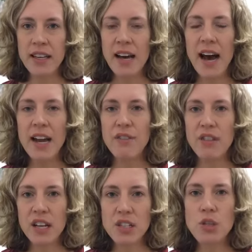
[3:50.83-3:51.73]
And if
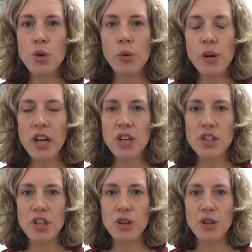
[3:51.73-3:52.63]
that's talking to
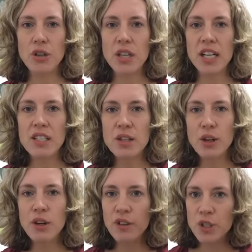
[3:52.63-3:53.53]
you, that's the
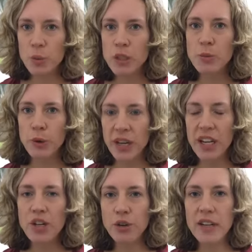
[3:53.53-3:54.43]
universe whispering in
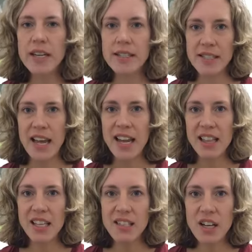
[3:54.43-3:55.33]
your ear saying,
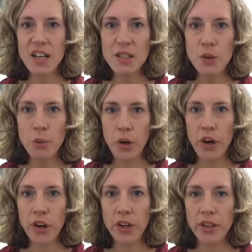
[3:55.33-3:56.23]
this doesn't
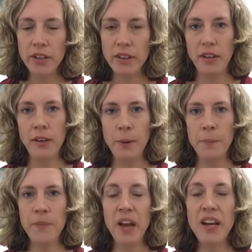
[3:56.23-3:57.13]
work.
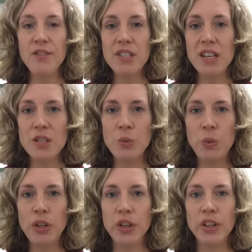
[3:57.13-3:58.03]
And if it doesn't
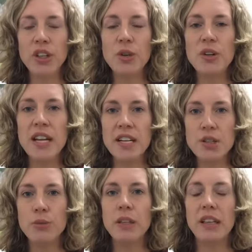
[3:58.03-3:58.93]
work, you need to
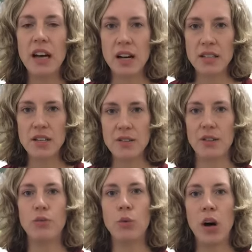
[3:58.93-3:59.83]
really ask yourself
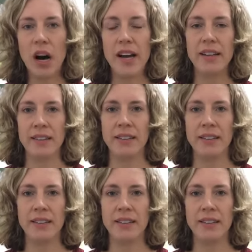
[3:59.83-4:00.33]
why.